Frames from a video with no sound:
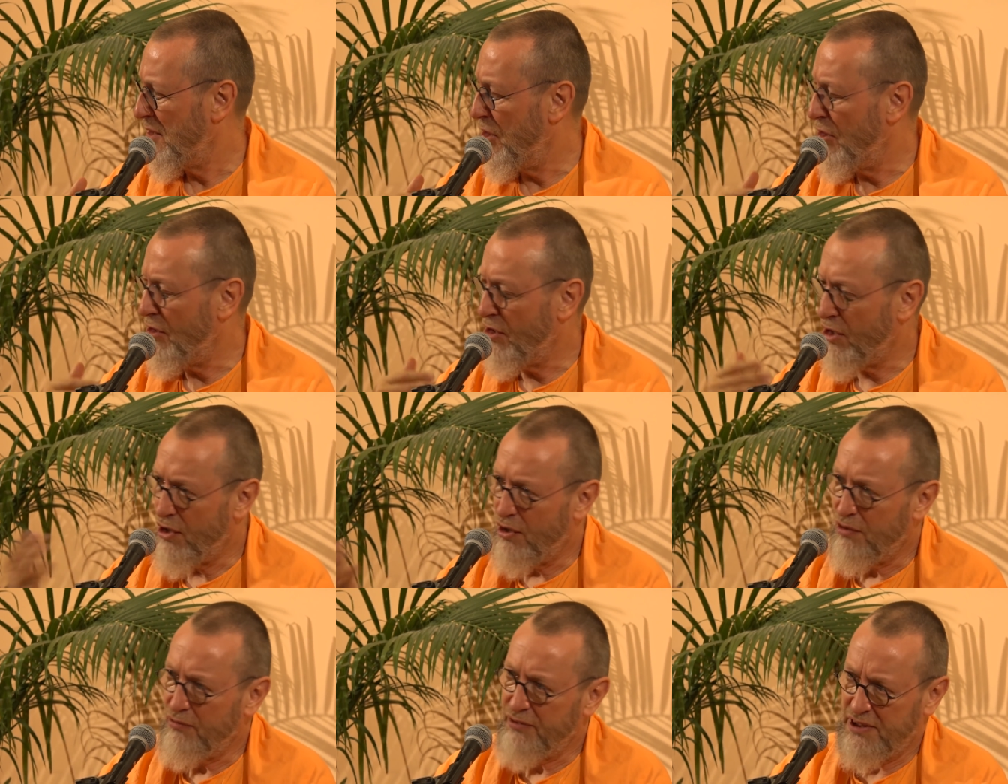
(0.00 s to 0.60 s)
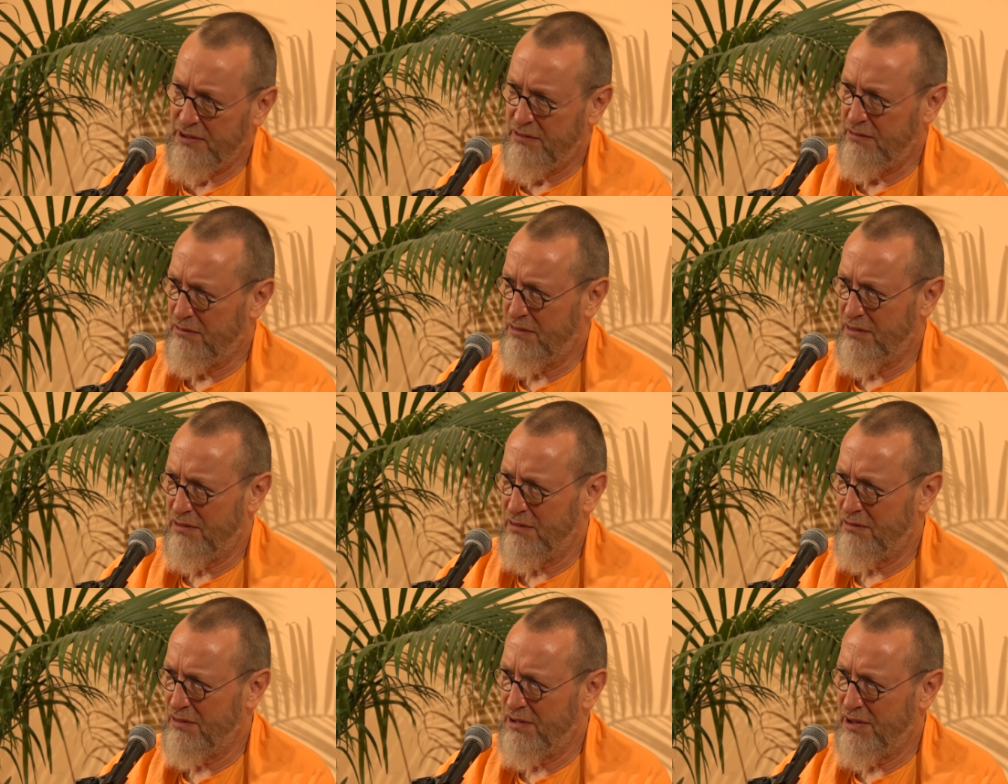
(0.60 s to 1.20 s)
a loving
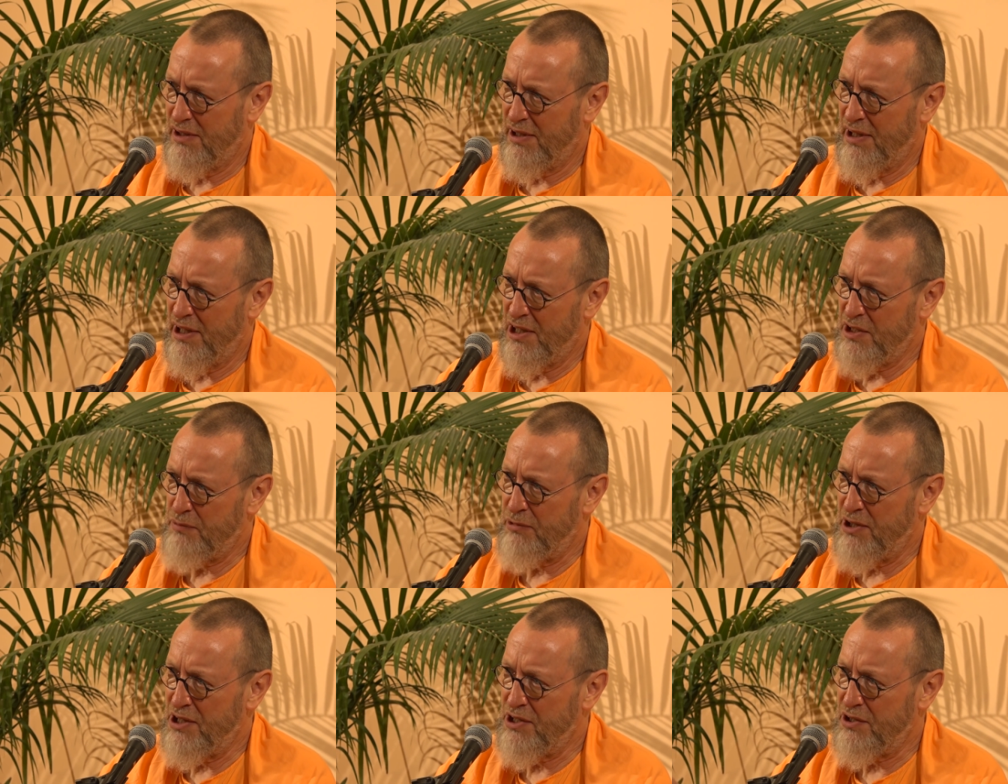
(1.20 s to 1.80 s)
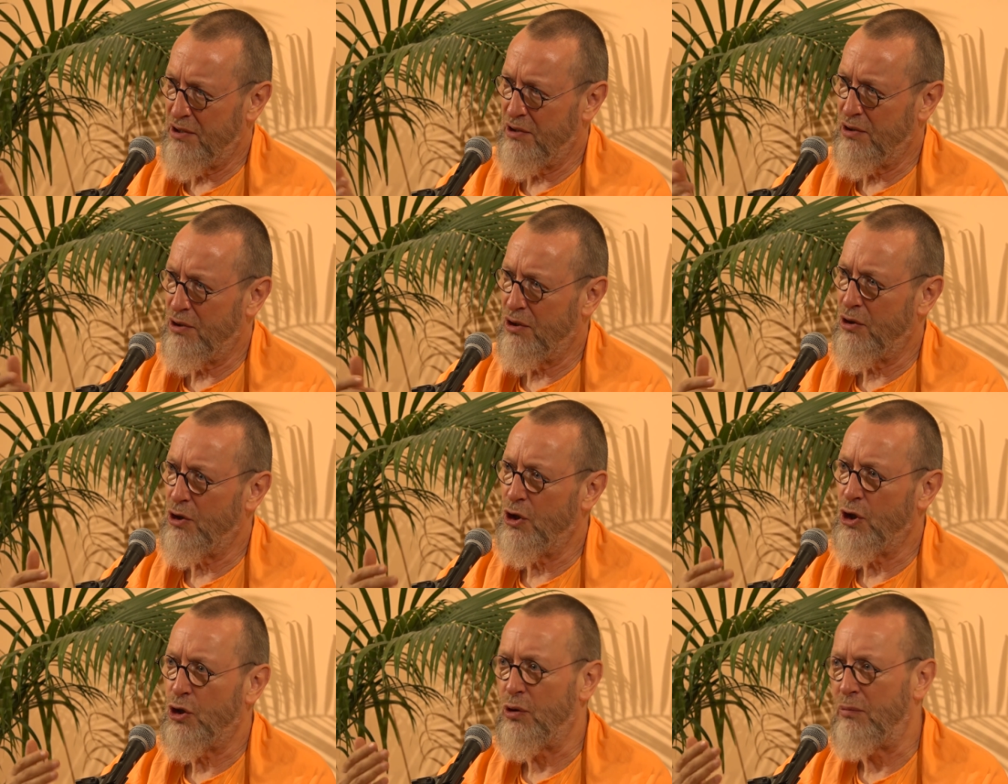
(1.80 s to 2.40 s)
expression
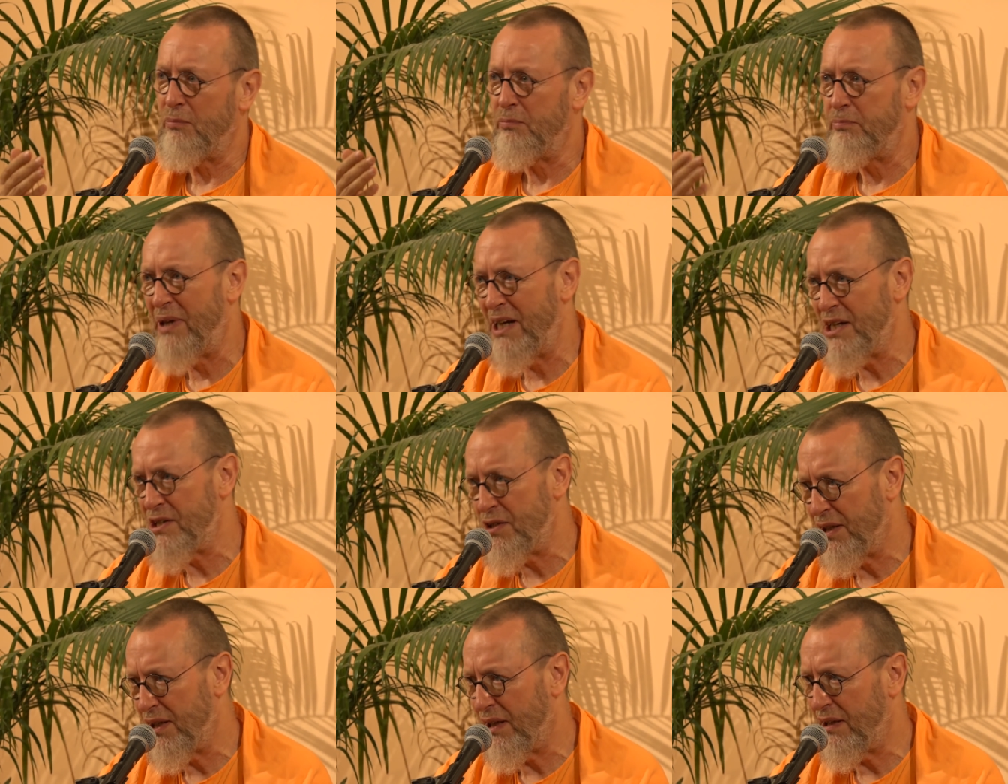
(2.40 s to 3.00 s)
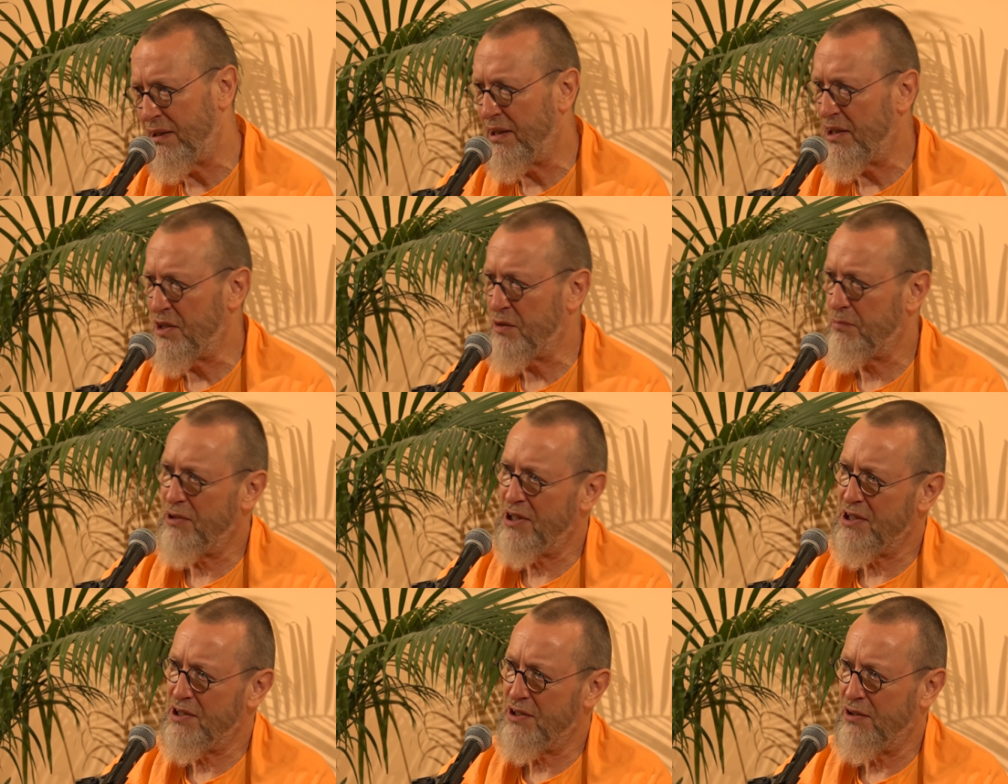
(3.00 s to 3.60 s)
or a compassionate
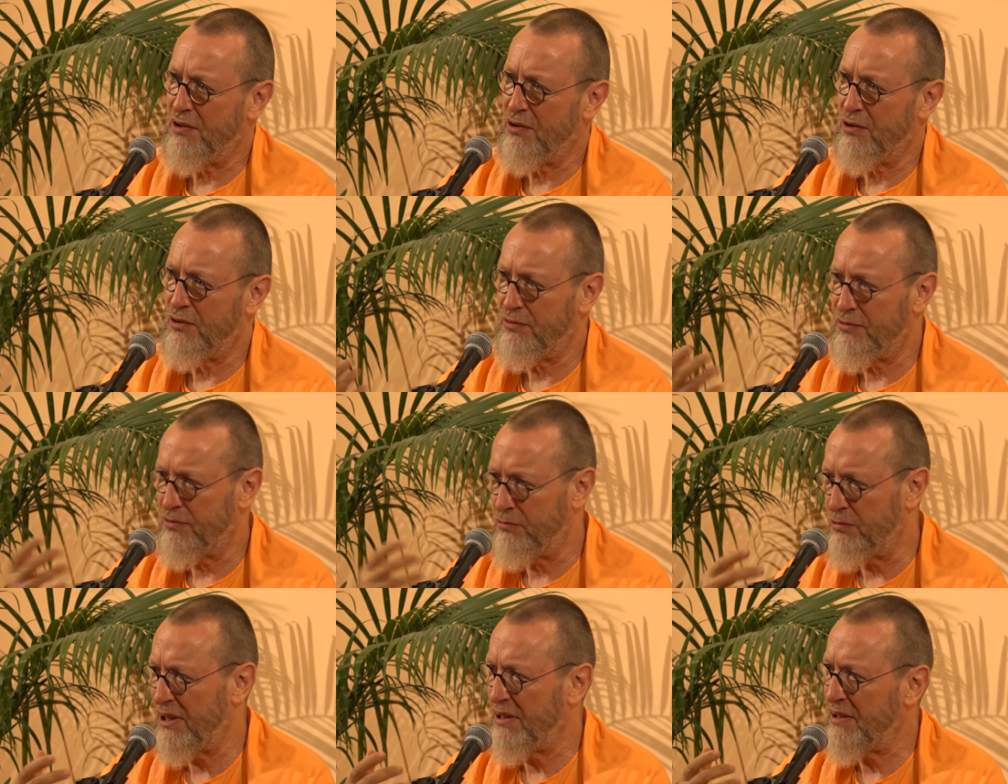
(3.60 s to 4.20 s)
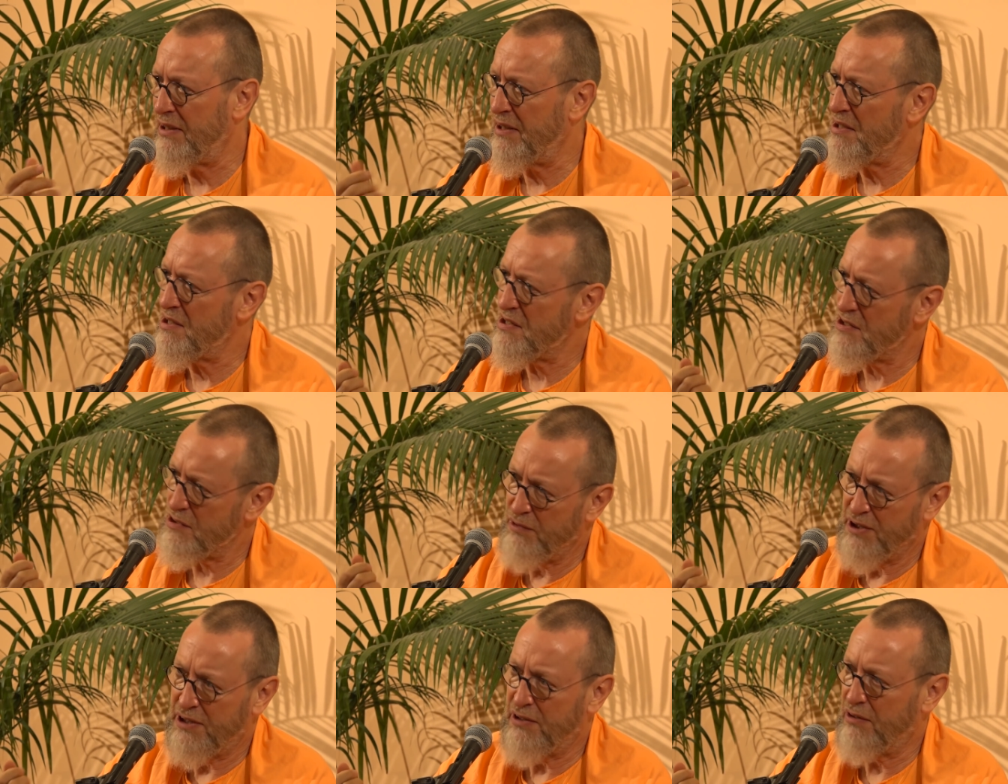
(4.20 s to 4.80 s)
expression of what
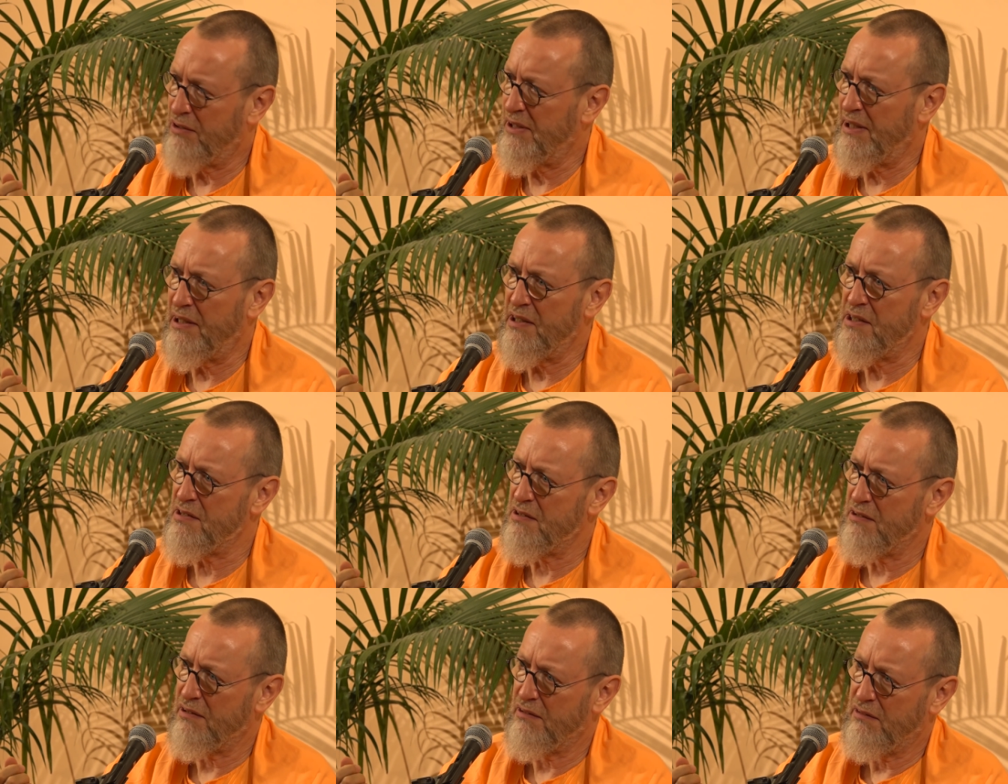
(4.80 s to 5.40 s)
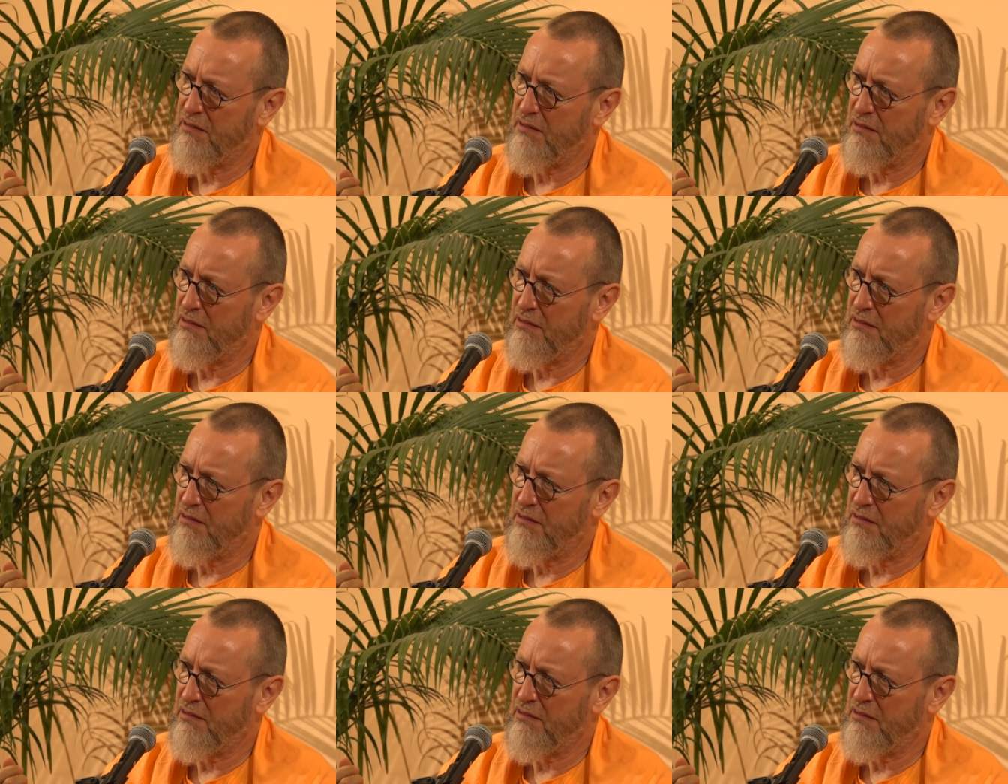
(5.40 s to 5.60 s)
is recognized.